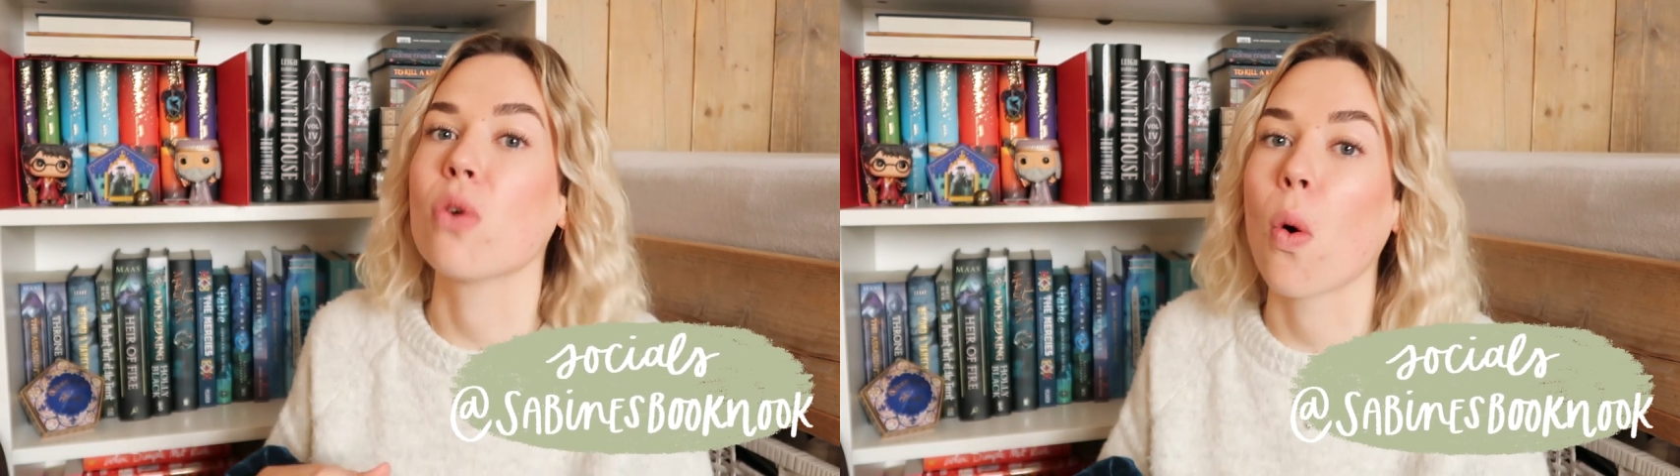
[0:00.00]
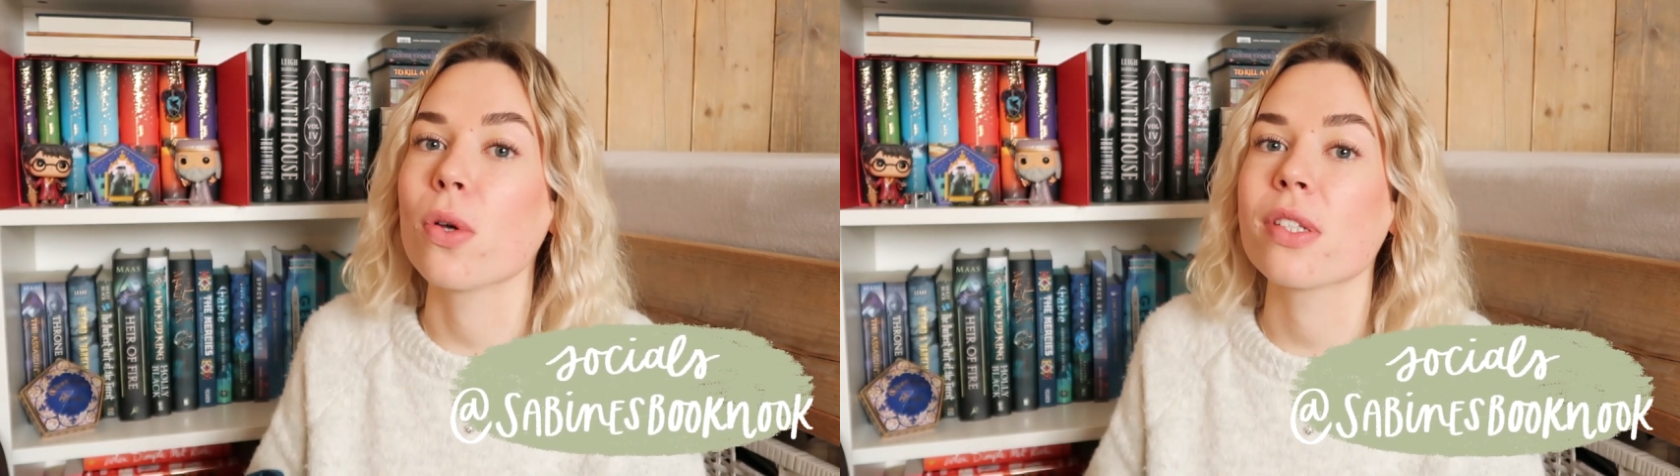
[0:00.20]

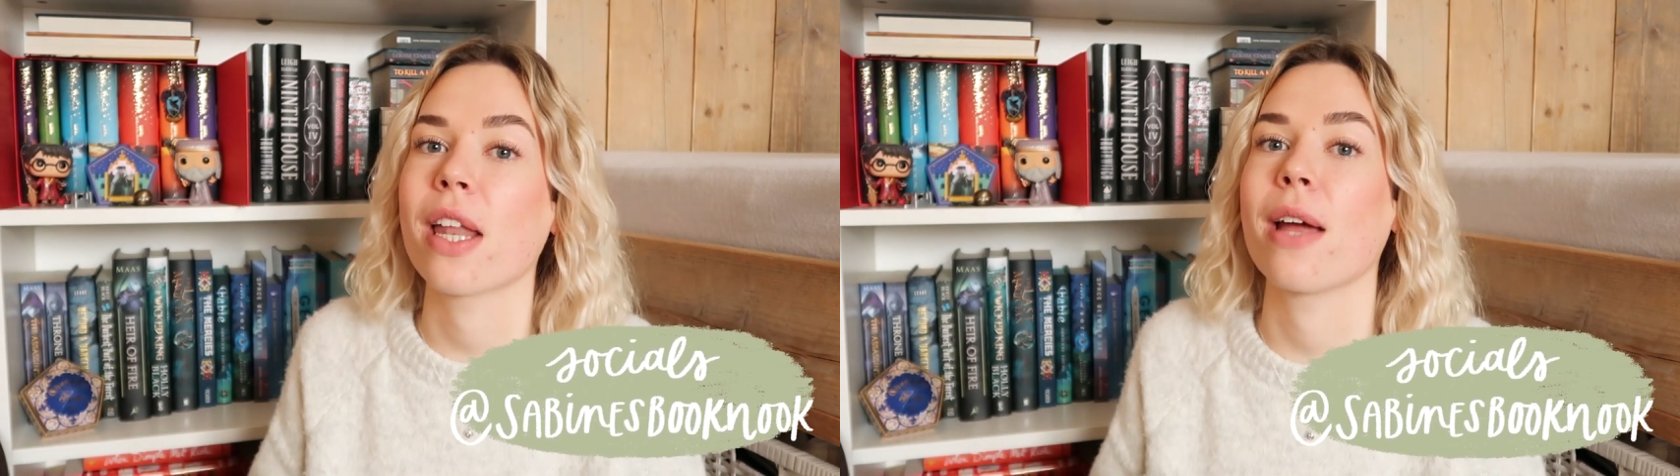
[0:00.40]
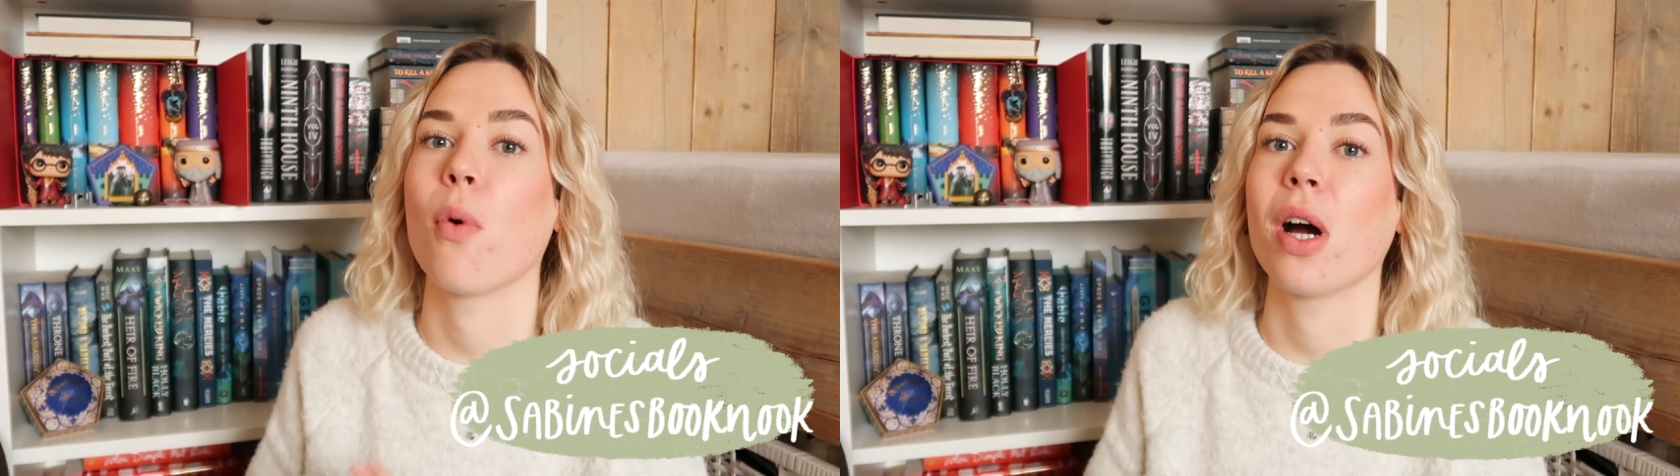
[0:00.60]
goals
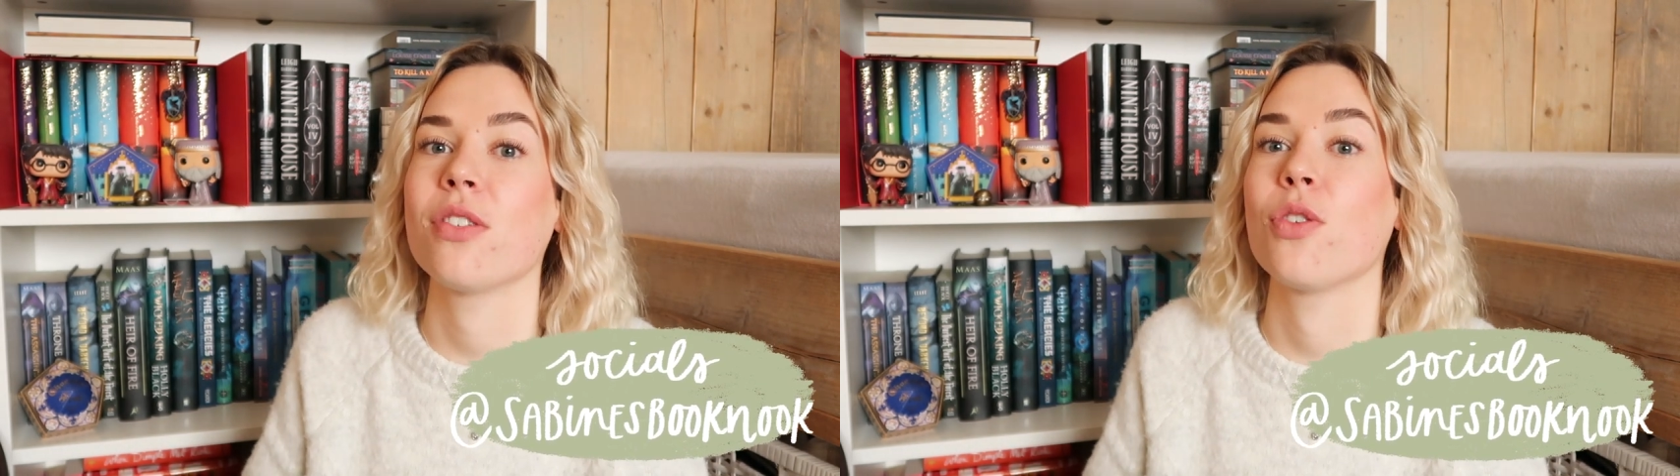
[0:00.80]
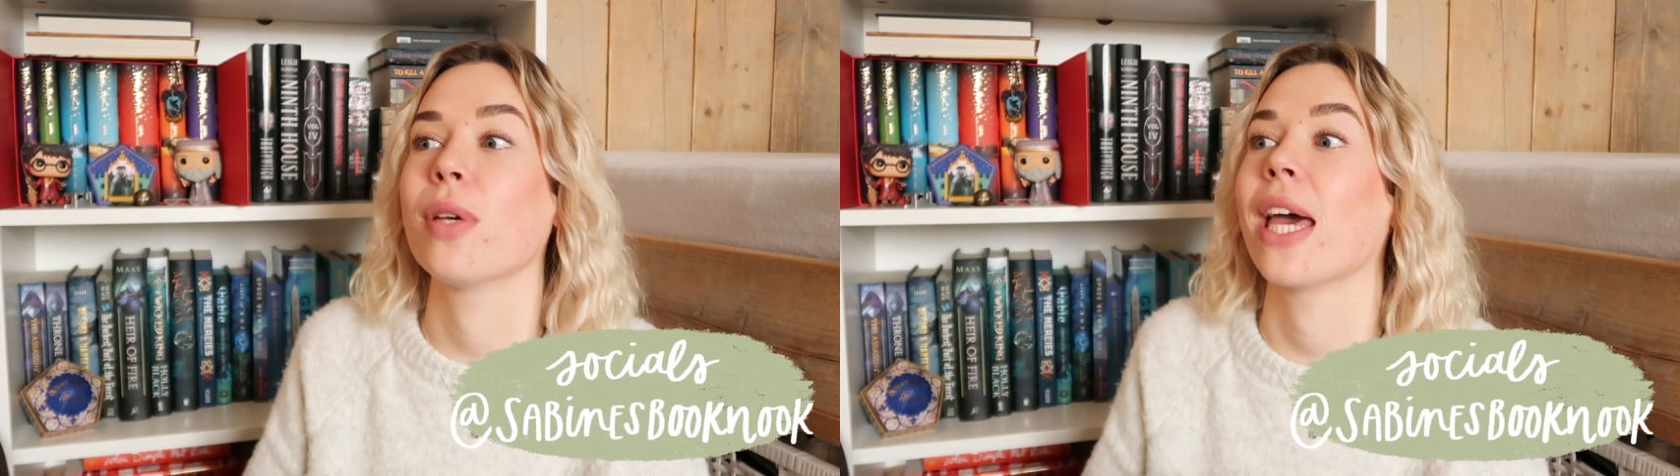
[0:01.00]
that I want
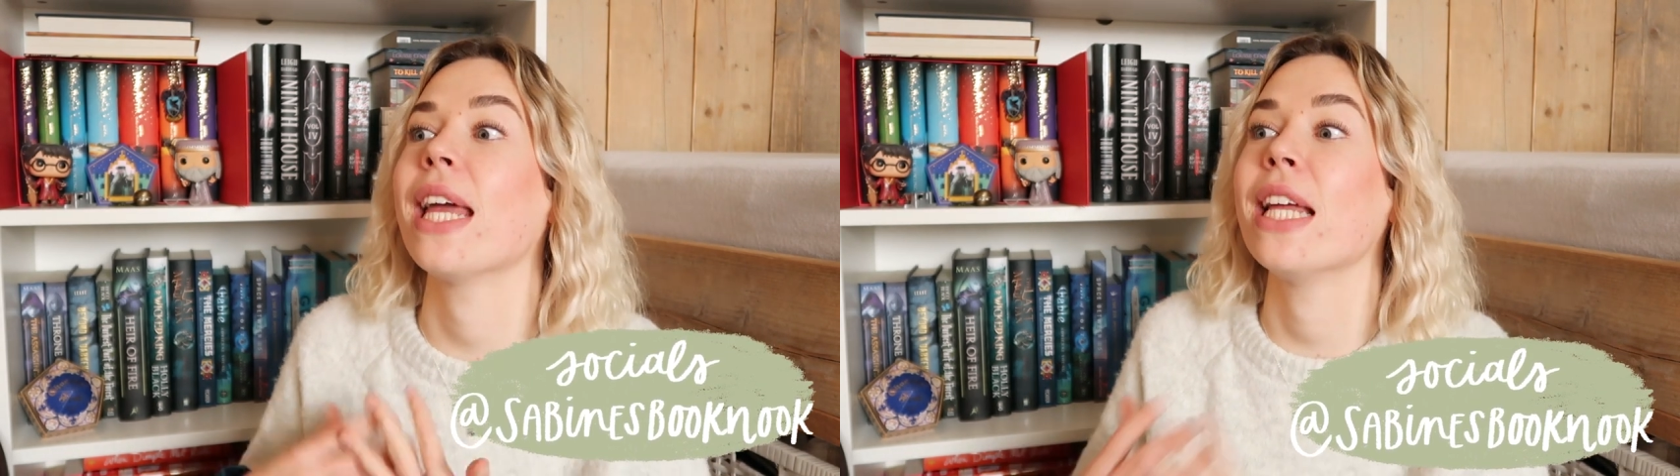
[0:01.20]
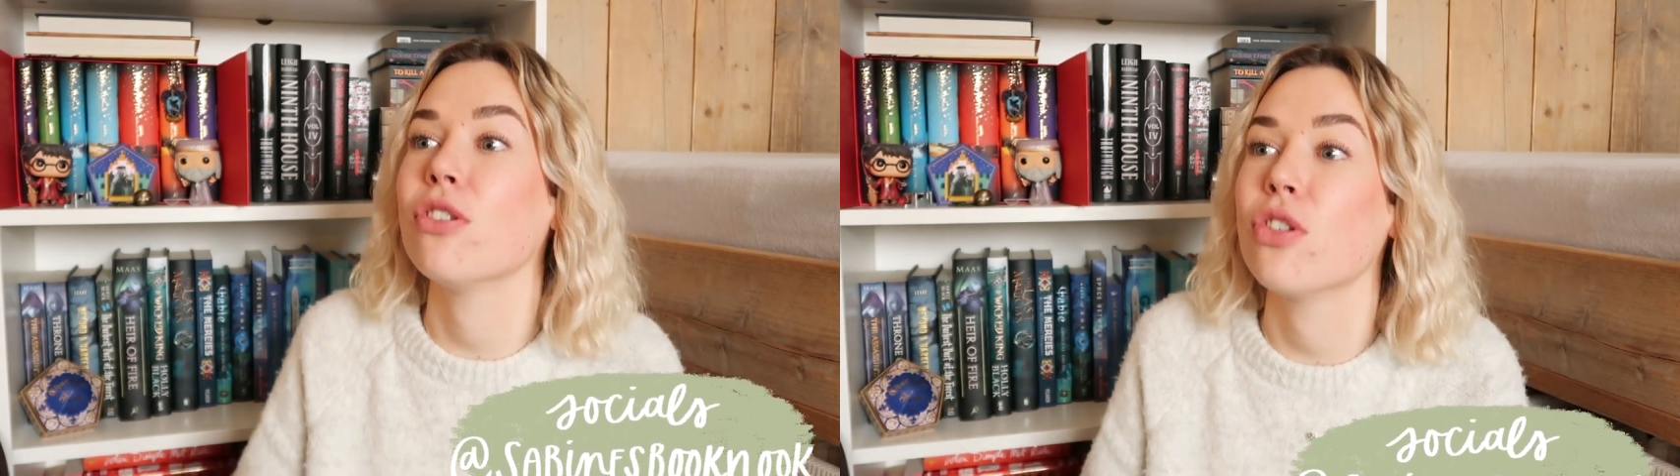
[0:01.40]
to get
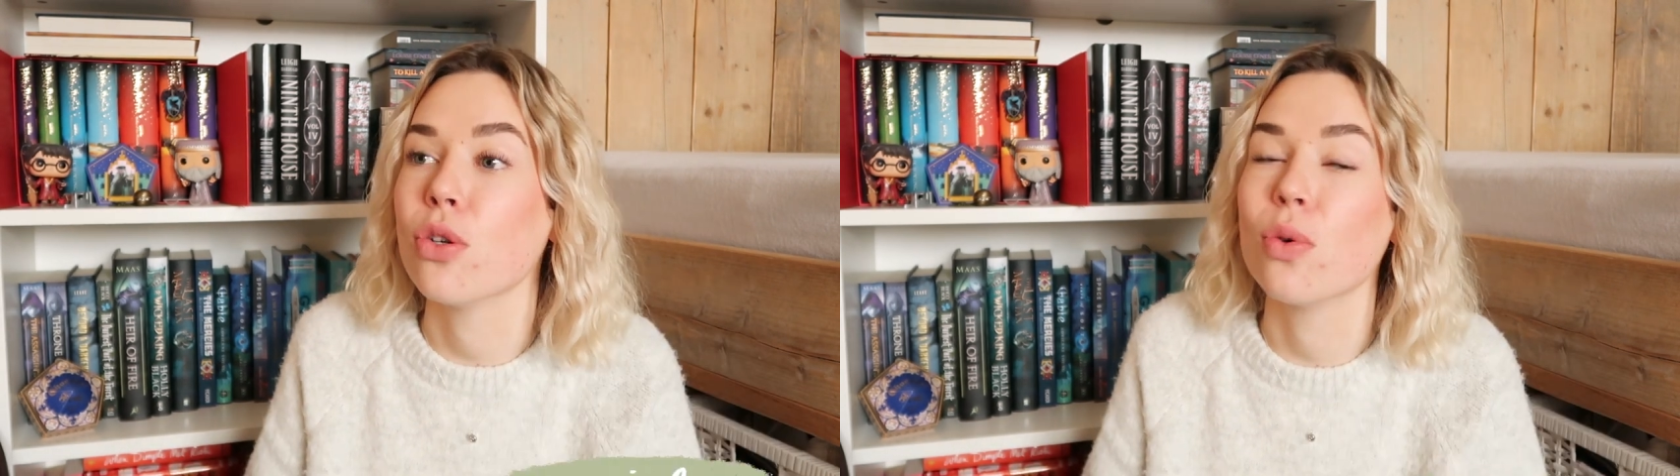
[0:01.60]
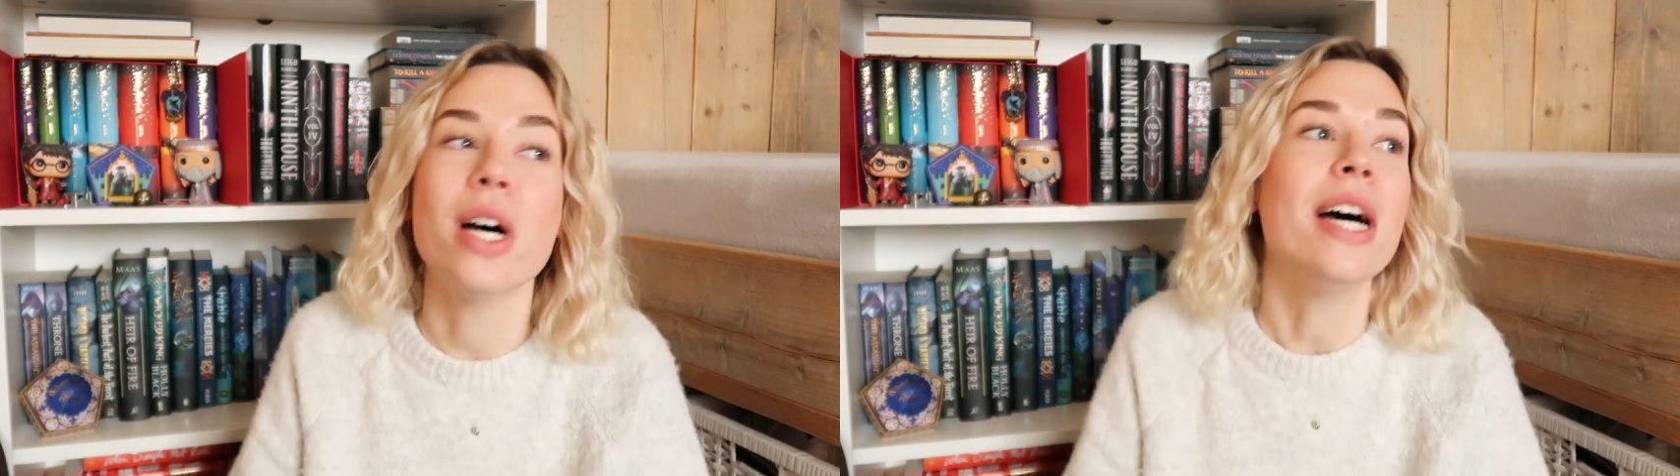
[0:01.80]

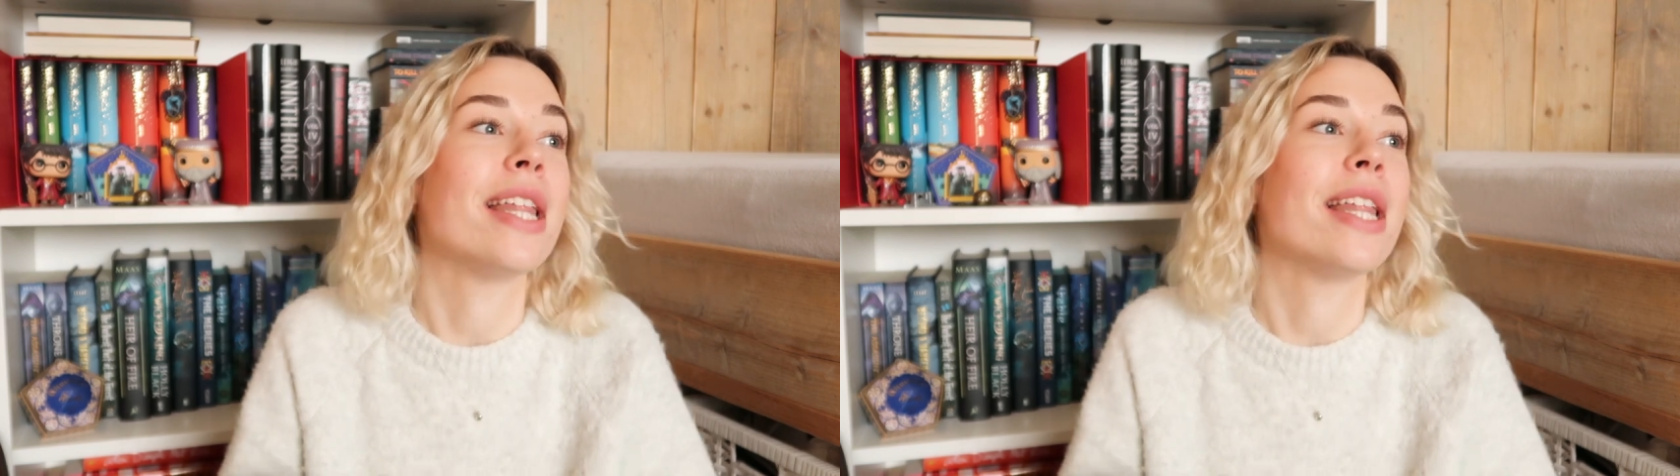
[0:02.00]
into,